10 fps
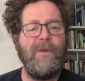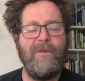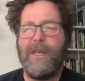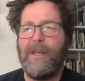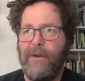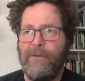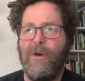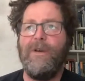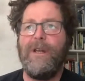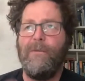we think of our
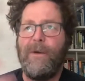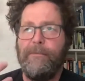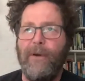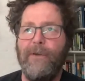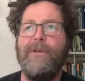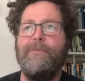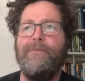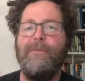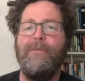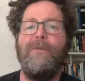own and we ponder a
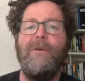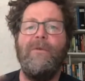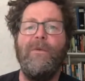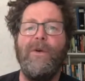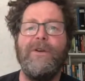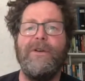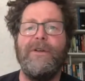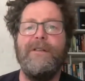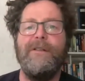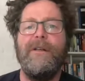problem when we work
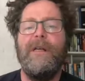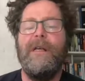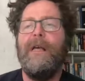on it